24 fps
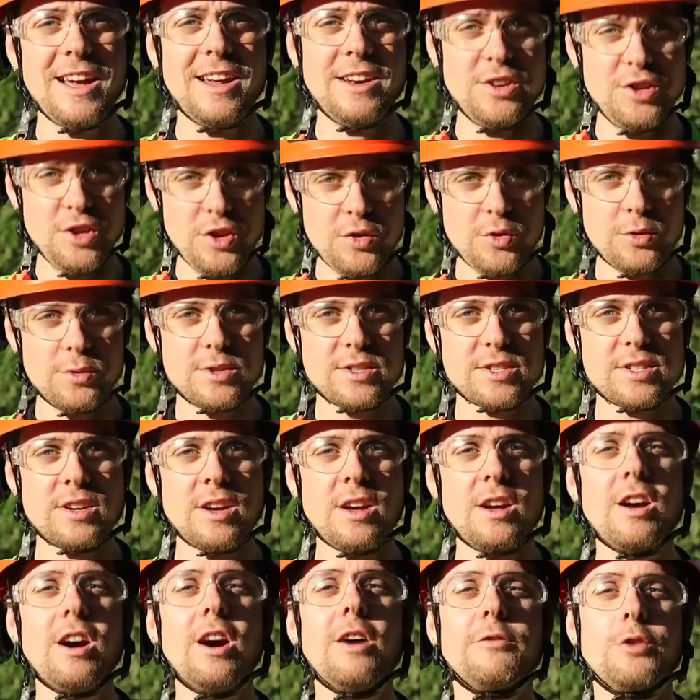and use
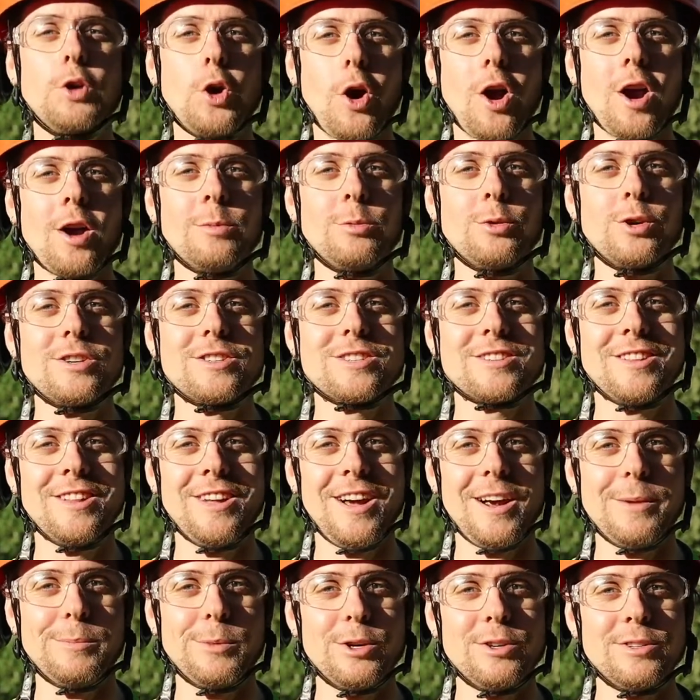of your arborist
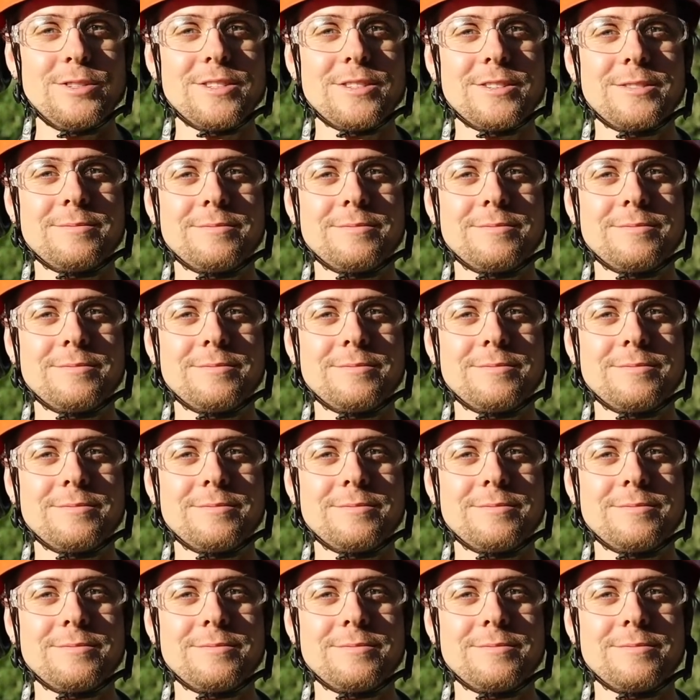climbers.